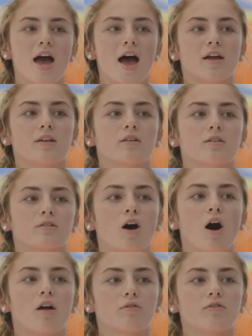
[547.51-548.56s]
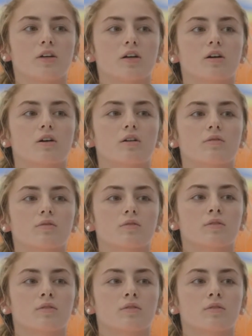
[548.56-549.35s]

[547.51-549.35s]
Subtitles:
and not feel